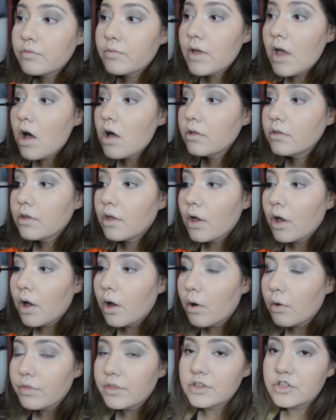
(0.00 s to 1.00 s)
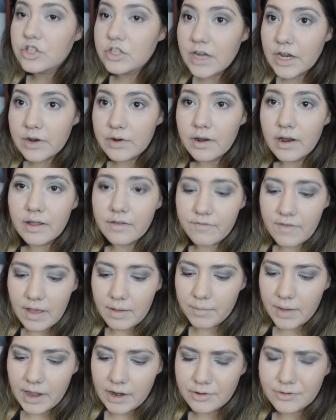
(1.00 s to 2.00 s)
We all know the generic
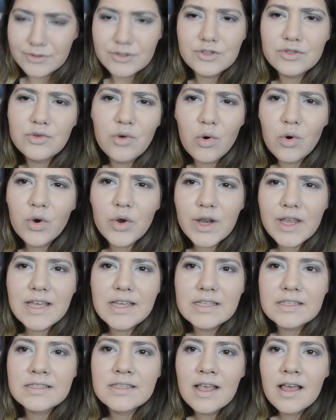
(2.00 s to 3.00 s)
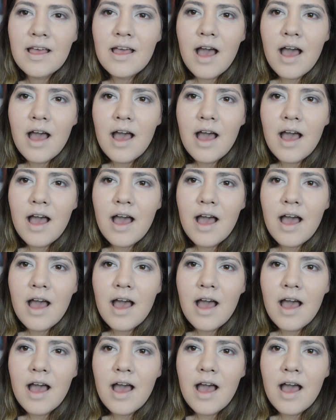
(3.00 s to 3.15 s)
vampire stories,